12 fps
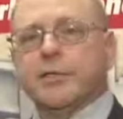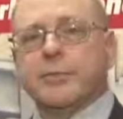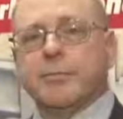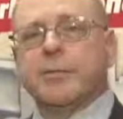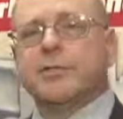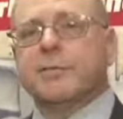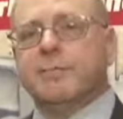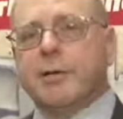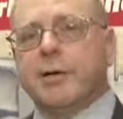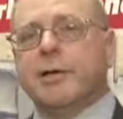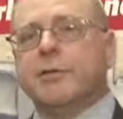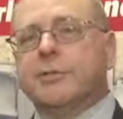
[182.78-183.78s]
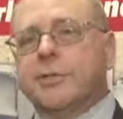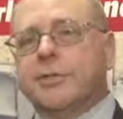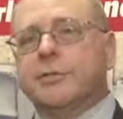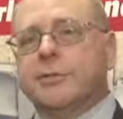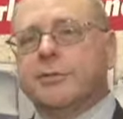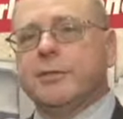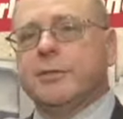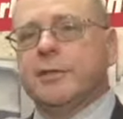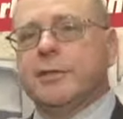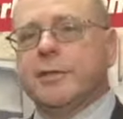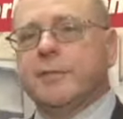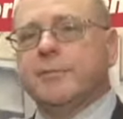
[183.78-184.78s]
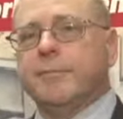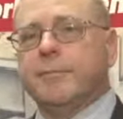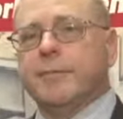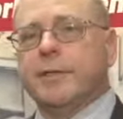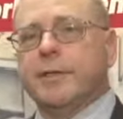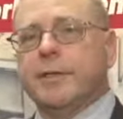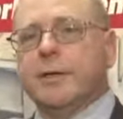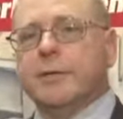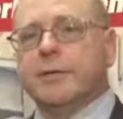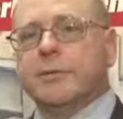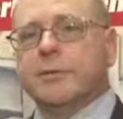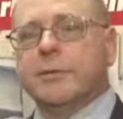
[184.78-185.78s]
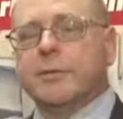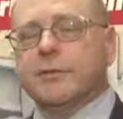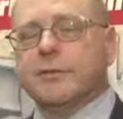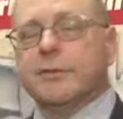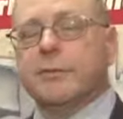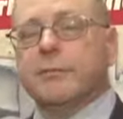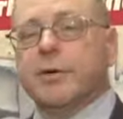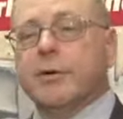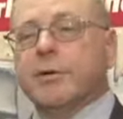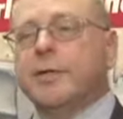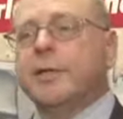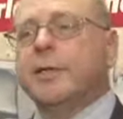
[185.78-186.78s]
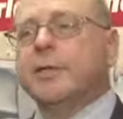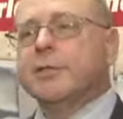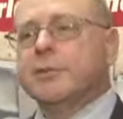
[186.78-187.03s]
instrument suppliers into the solar market.